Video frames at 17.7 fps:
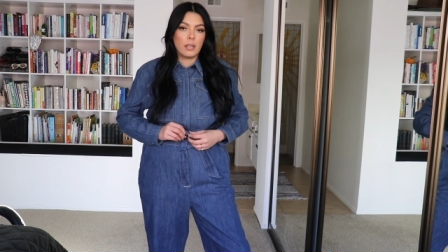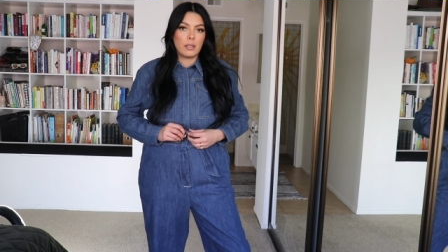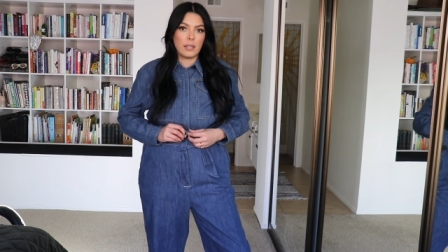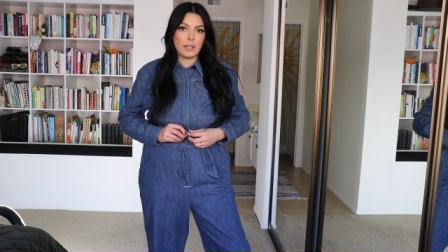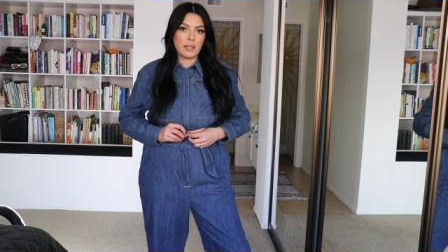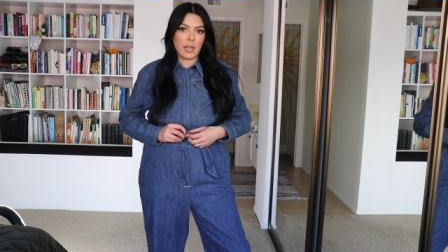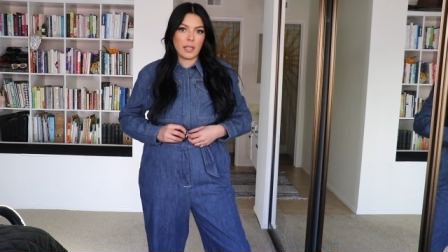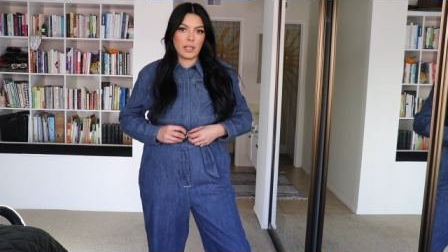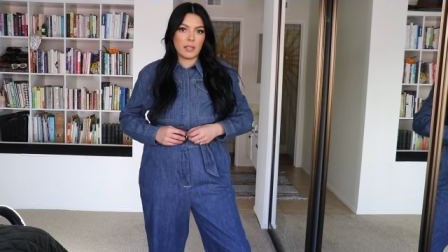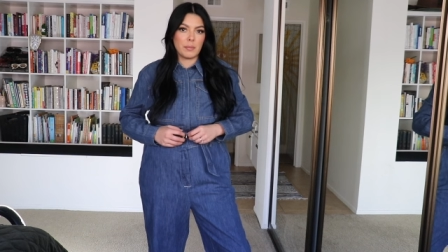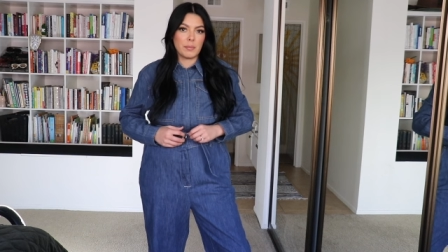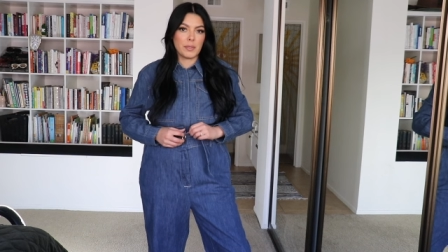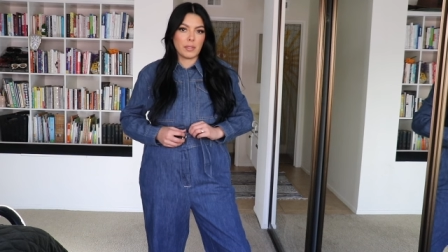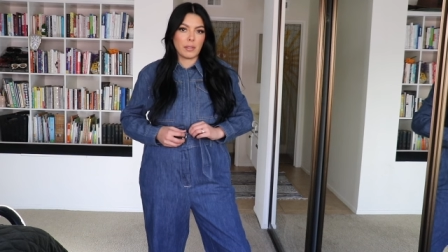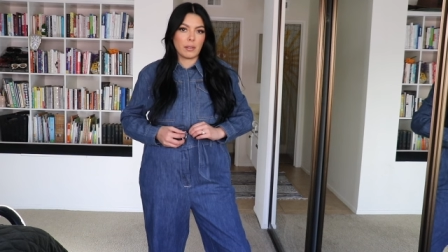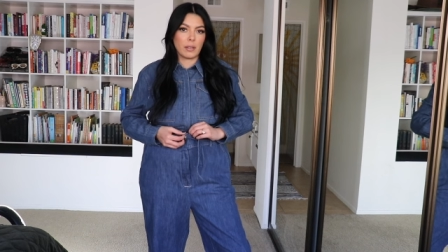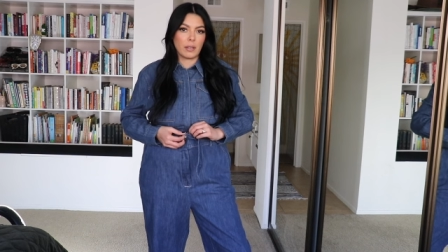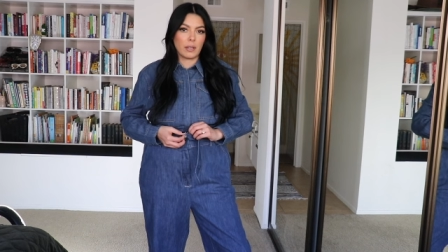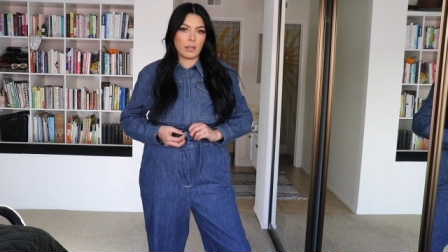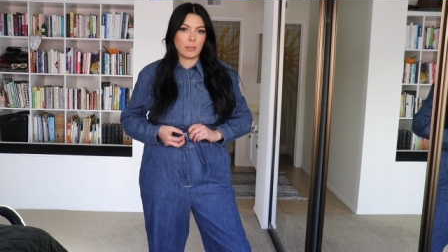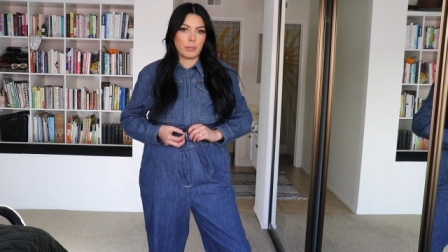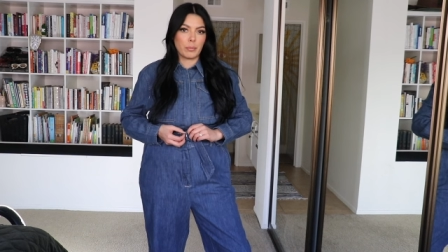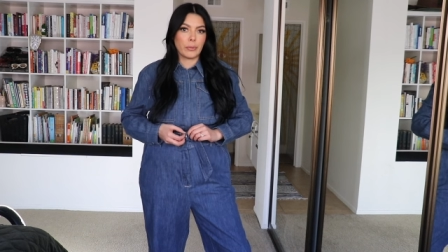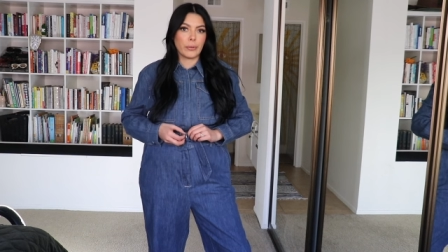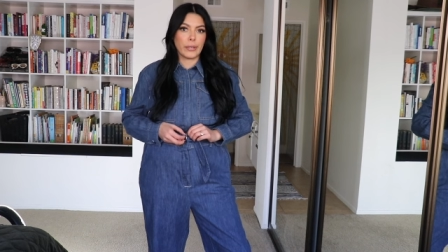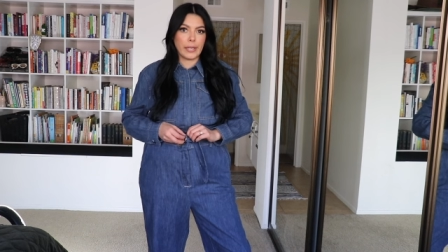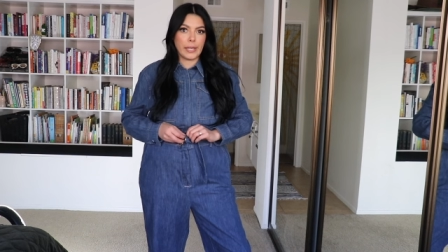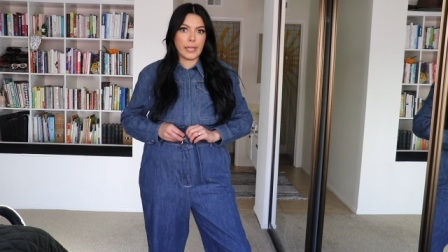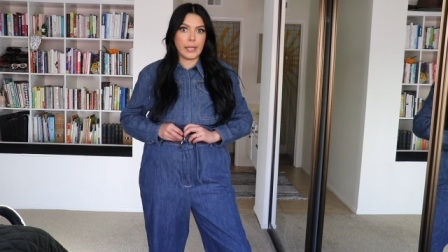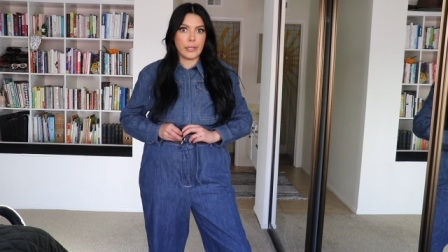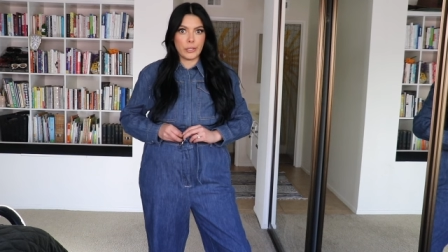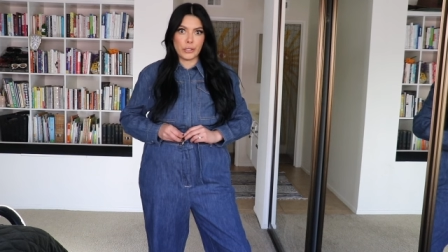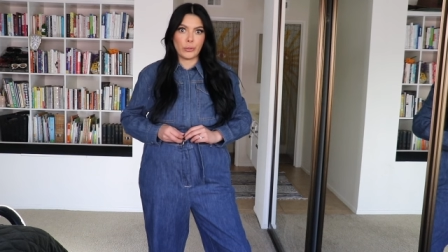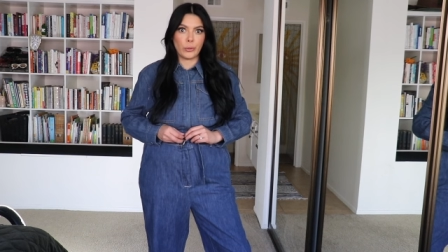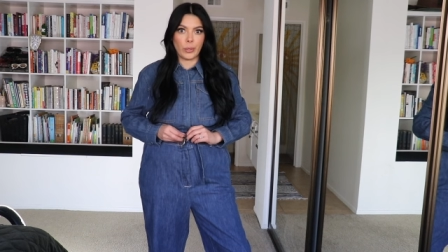these items are
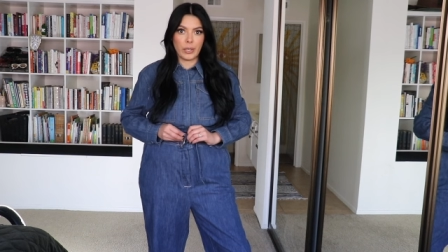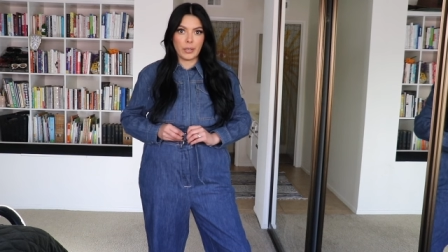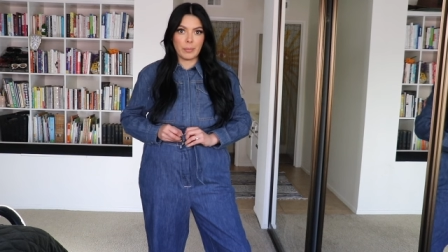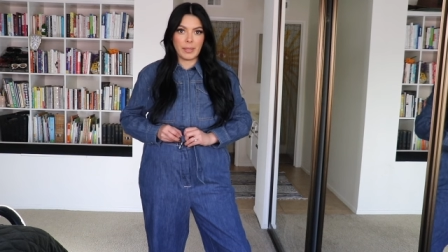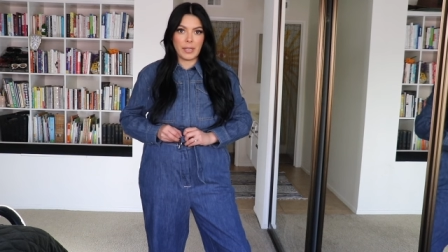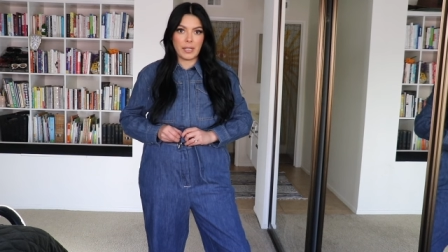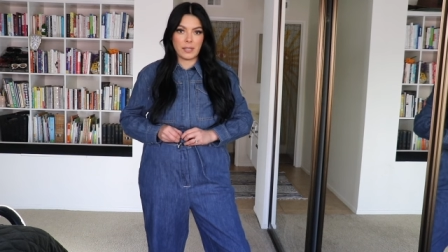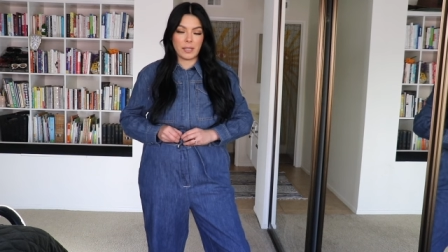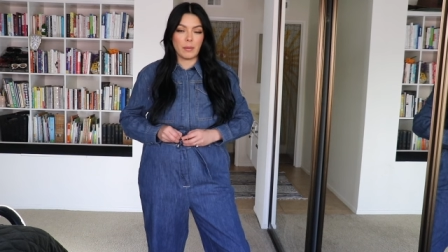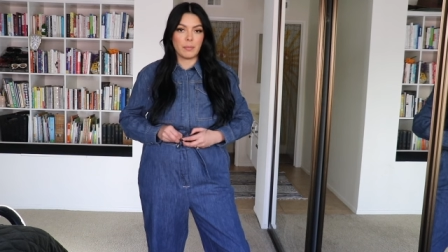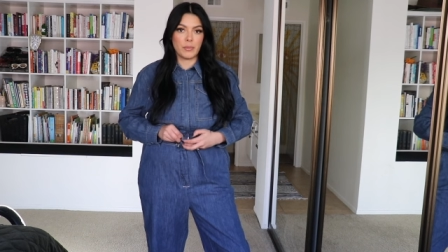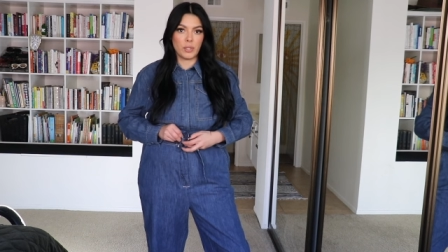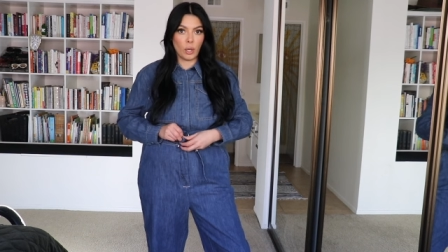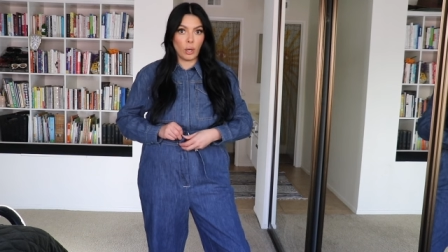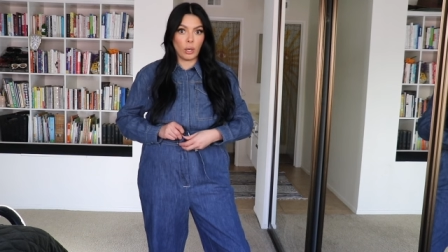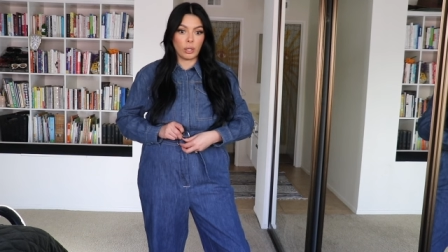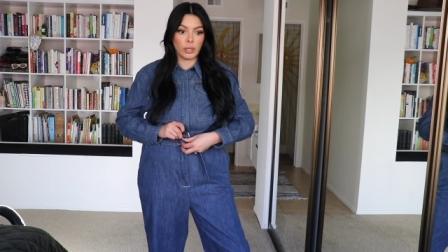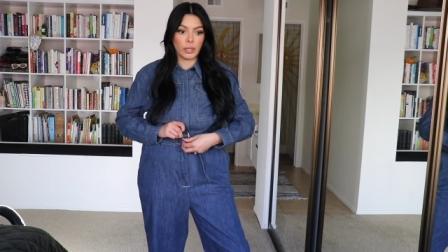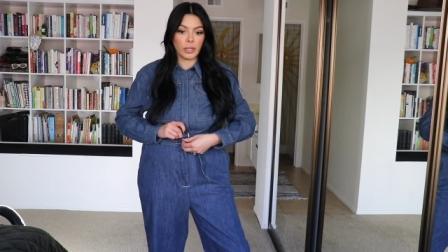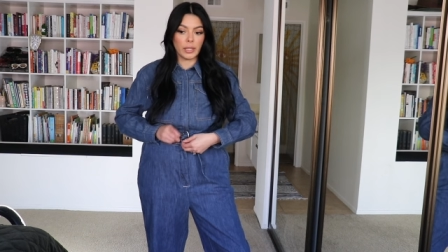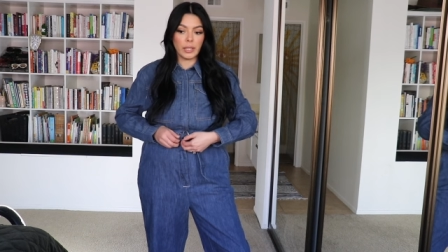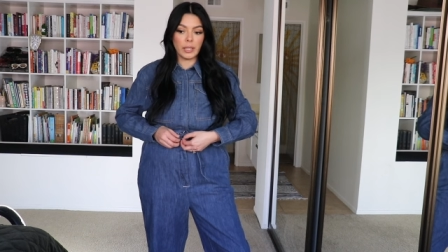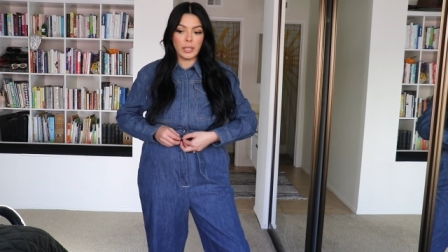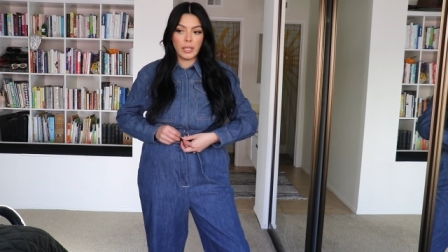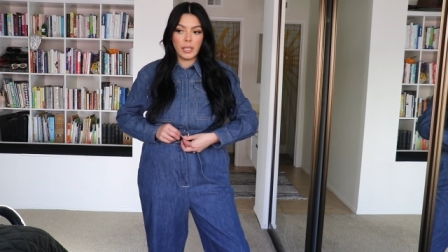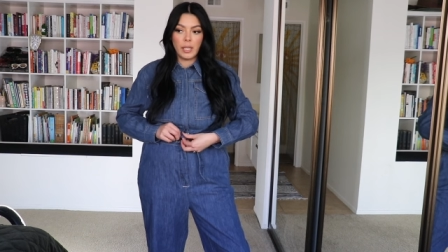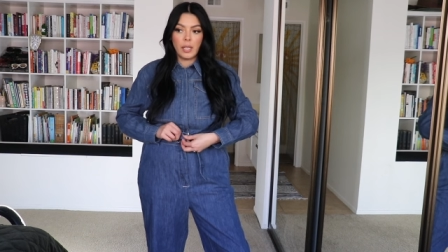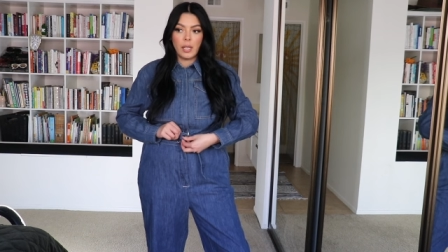pretty short because I'm taller.